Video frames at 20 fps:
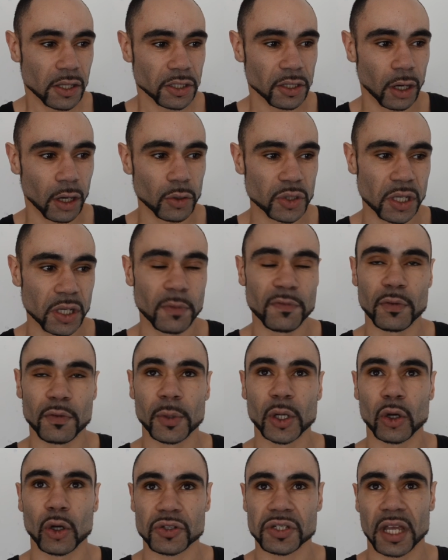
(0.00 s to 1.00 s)
you know, some of them
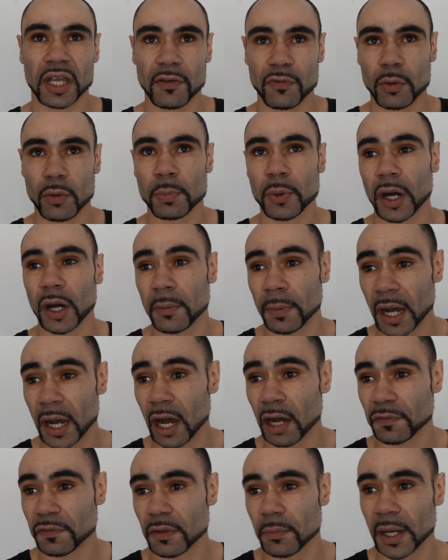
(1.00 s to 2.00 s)
have got together and put up
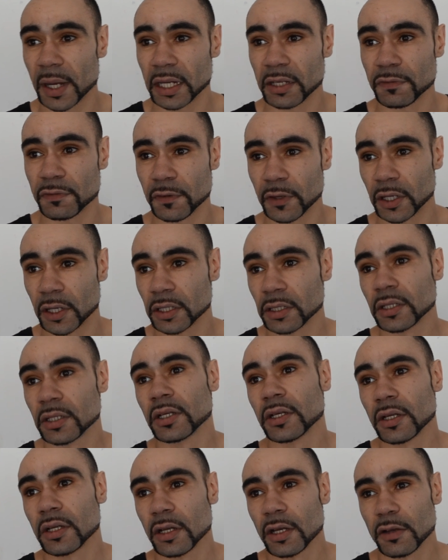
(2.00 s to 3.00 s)
half the money for
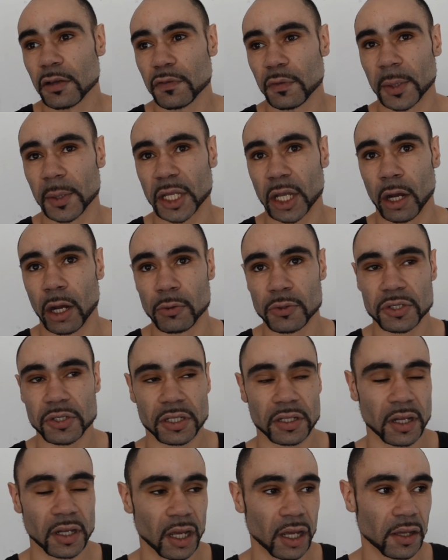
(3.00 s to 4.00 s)
my coach.
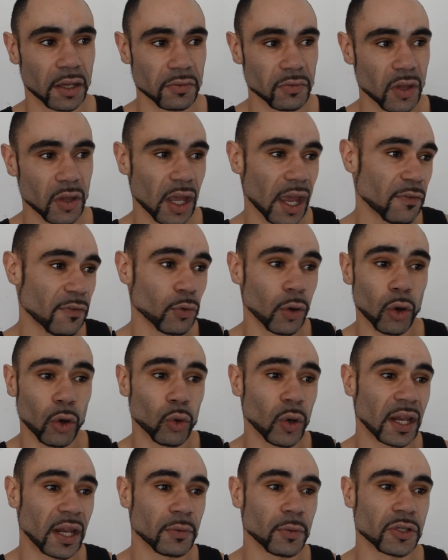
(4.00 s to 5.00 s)
And
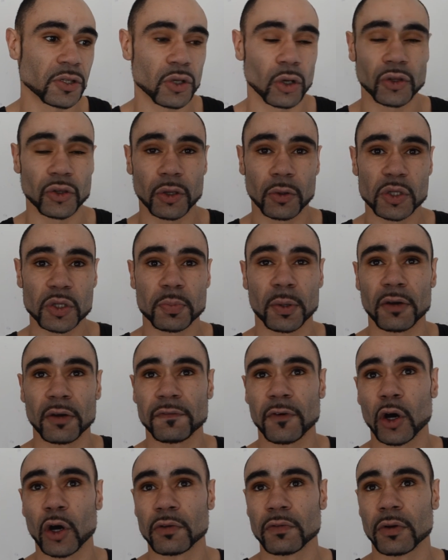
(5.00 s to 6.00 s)
all anyone's got to do is put a
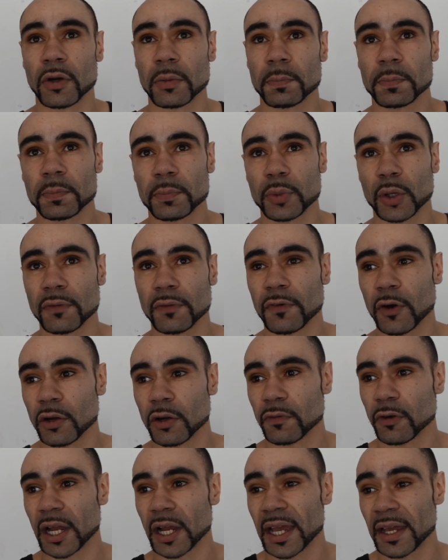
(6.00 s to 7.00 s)

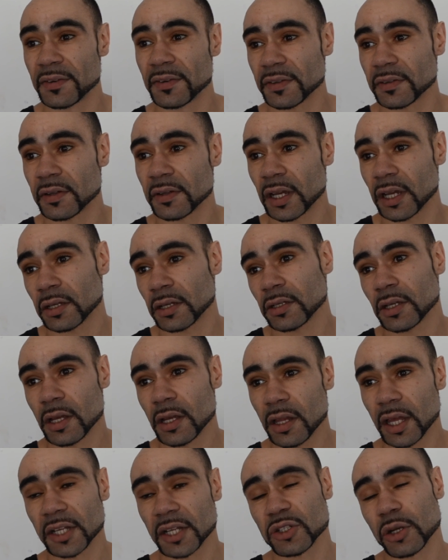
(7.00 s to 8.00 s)
fiver ahead, and
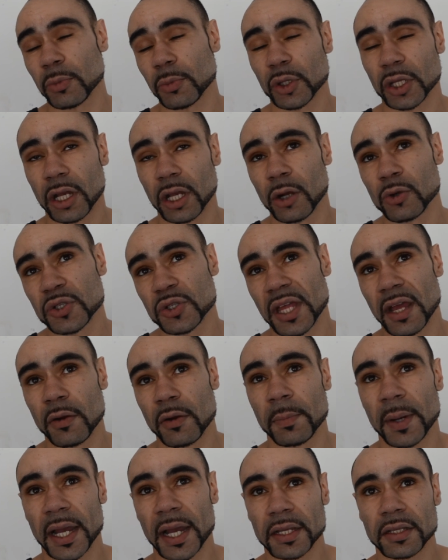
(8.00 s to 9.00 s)
they can jump on the coach there
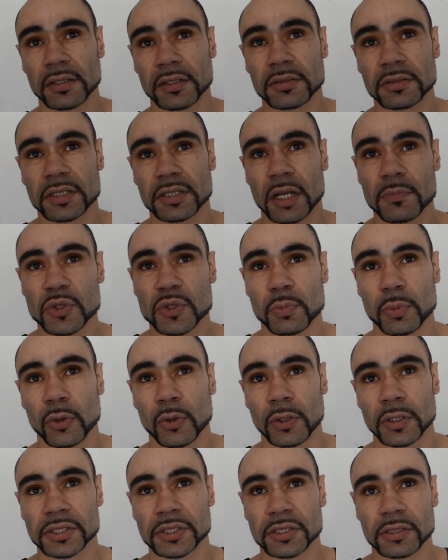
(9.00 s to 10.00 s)
and back and come
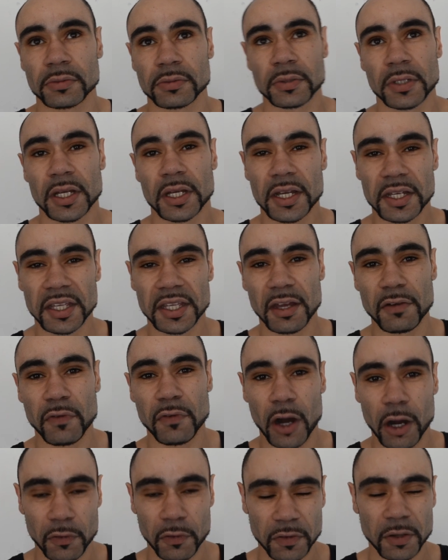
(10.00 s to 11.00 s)
support us. So get
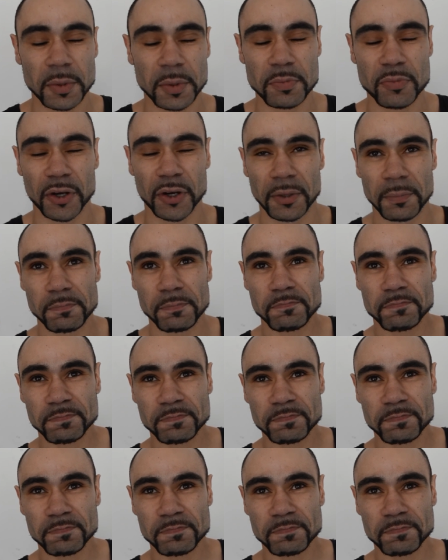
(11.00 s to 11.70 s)
involved, it'll be brilliant.